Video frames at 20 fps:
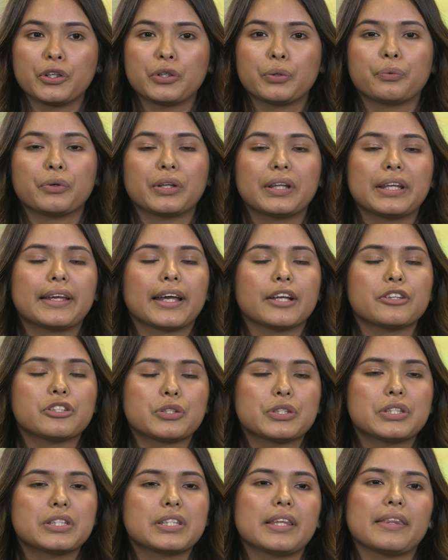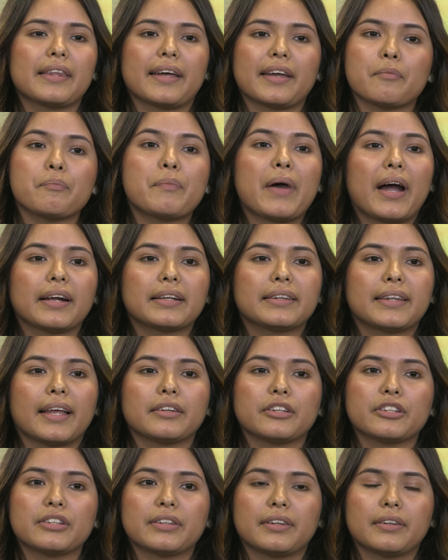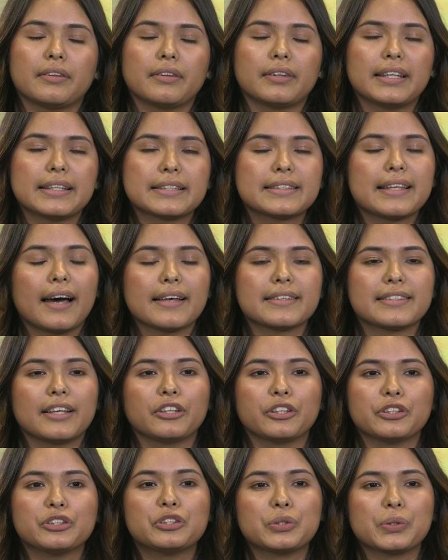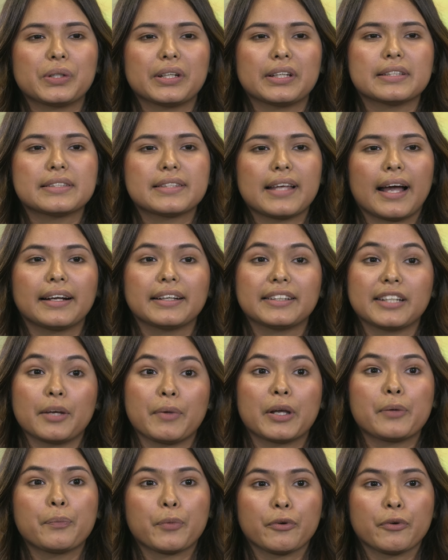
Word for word: you really get to see the impact that the, this has on the students' academic